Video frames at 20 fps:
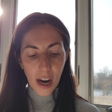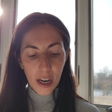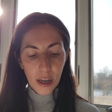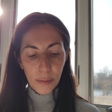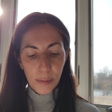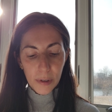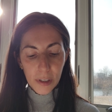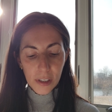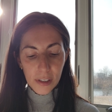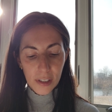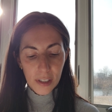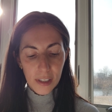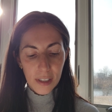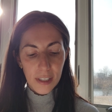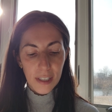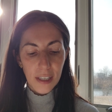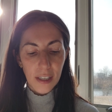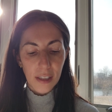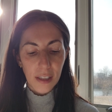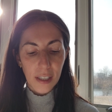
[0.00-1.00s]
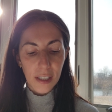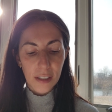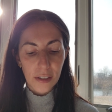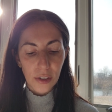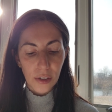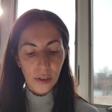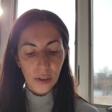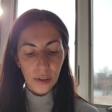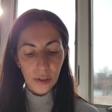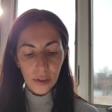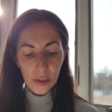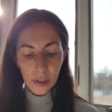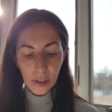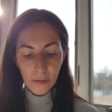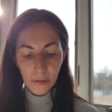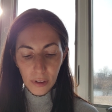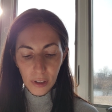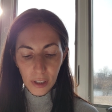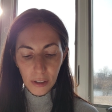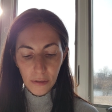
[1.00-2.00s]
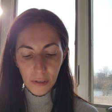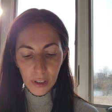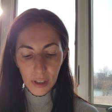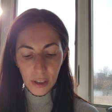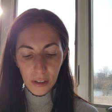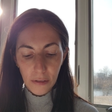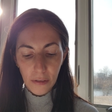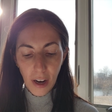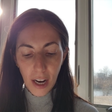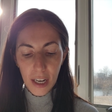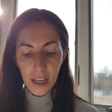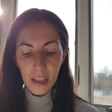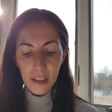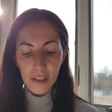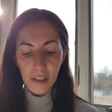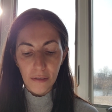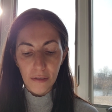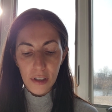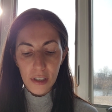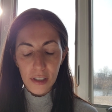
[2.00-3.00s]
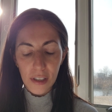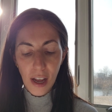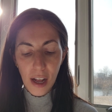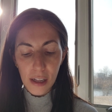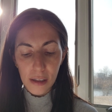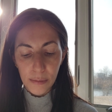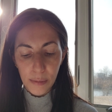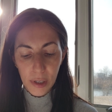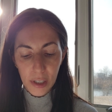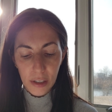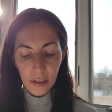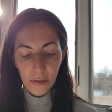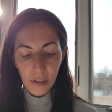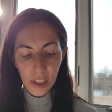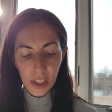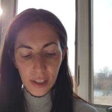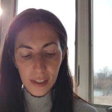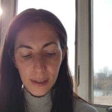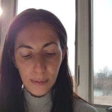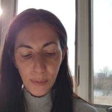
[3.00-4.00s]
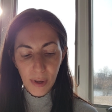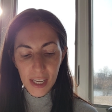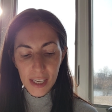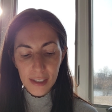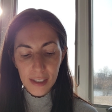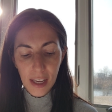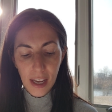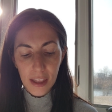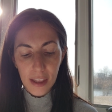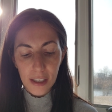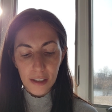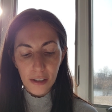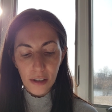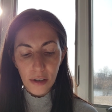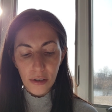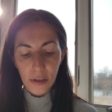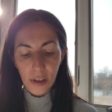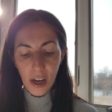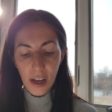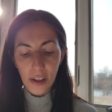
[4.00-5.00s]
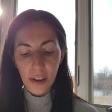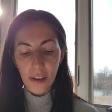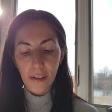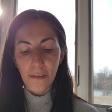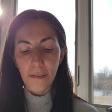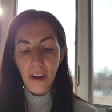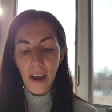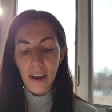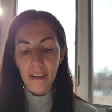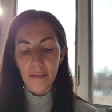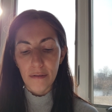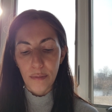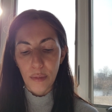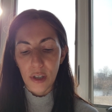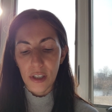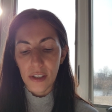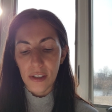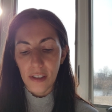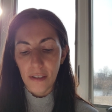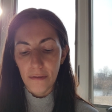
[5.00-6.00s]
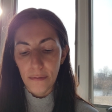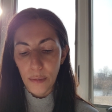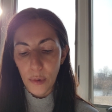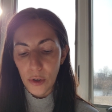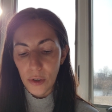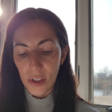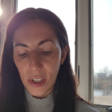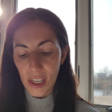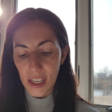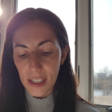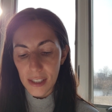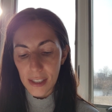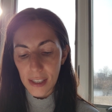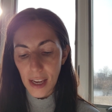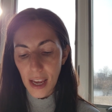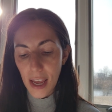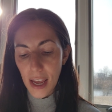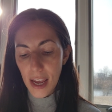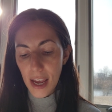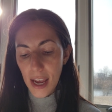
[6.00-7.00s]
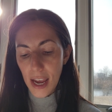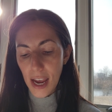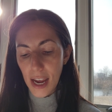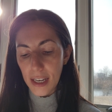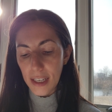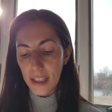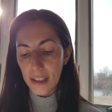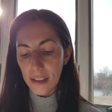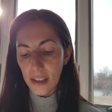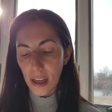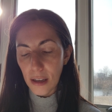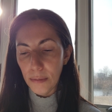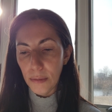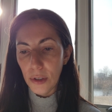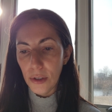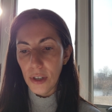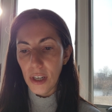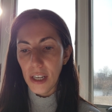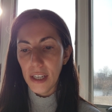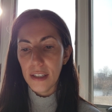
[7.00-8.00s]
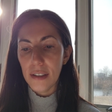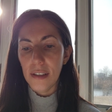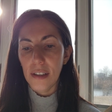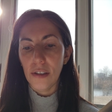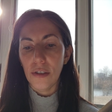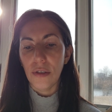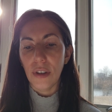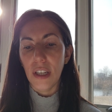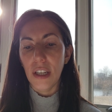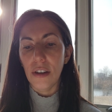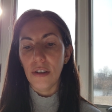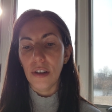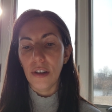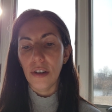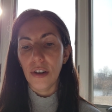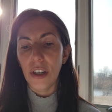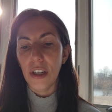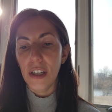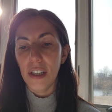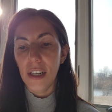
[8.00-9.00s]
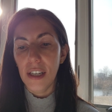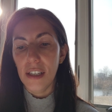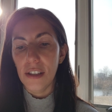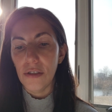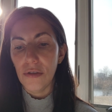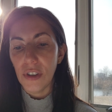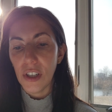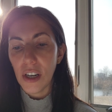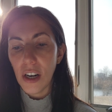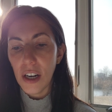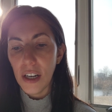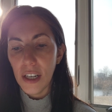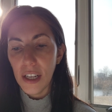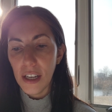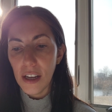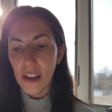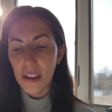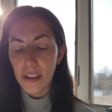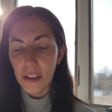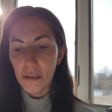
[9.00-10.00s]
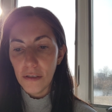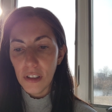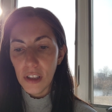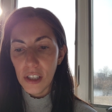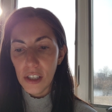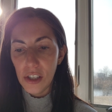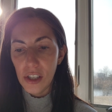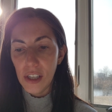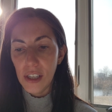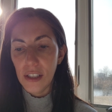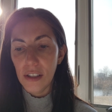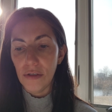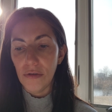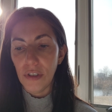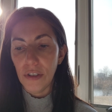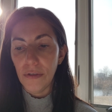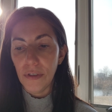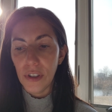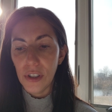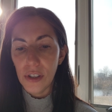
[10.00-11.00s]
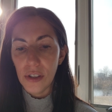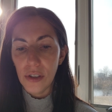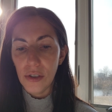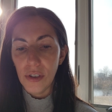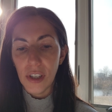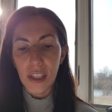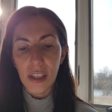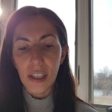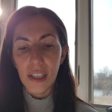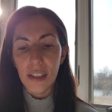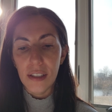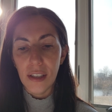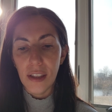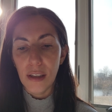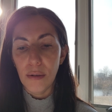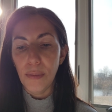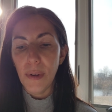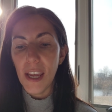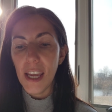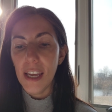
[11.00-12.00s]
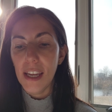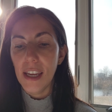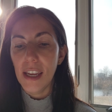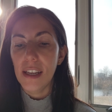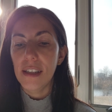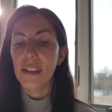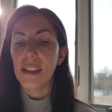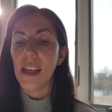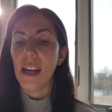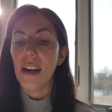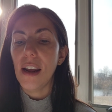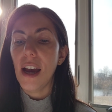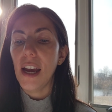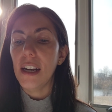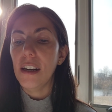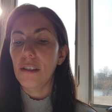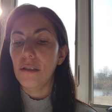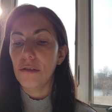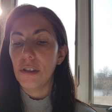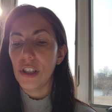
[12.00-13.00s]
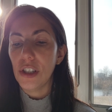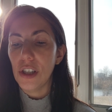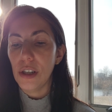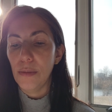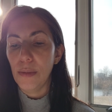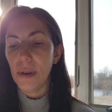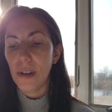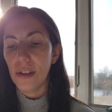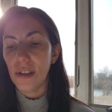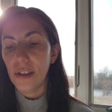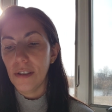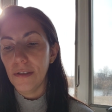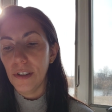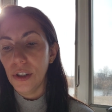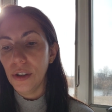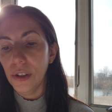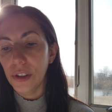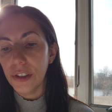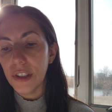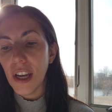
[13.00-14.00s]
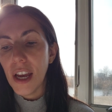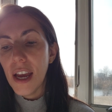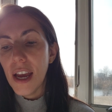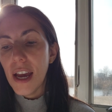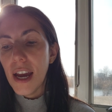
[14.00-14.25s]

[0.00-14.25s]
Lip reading: Our books deal exclusively with the writings of the Talmud, which is based on the Torah, the 5 books of Moses. Any Talmudic decree or ordinance regarding other religions refers strictly to the pagans and idol worshippers of old.